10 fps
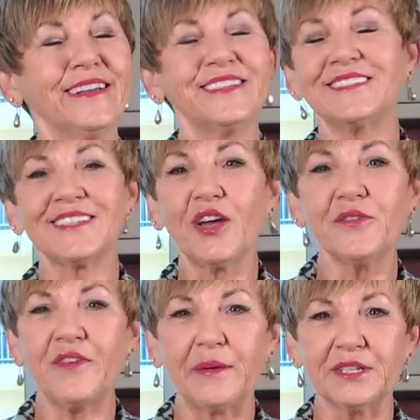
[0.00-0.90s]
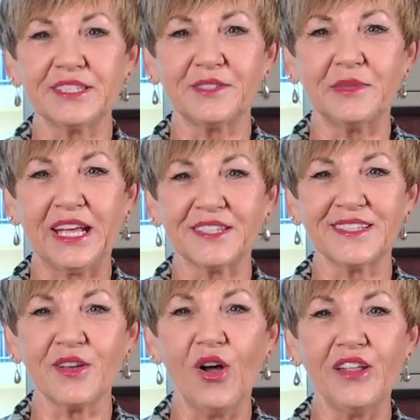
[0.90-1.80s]
It's so fabulous to be able to
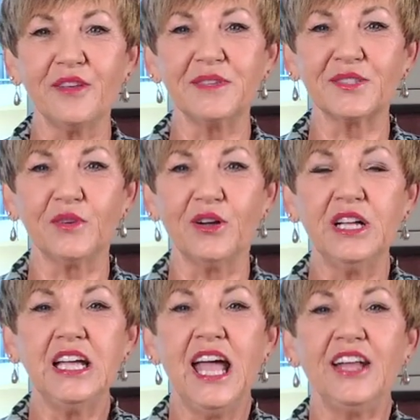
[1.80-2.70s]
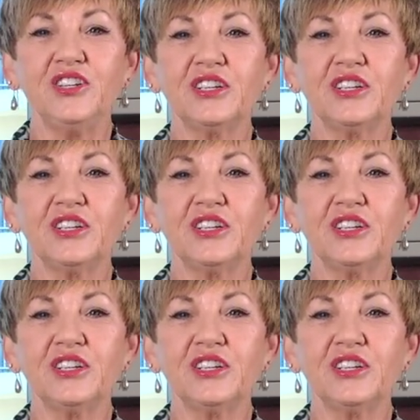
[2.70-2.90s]
sign them as well, and you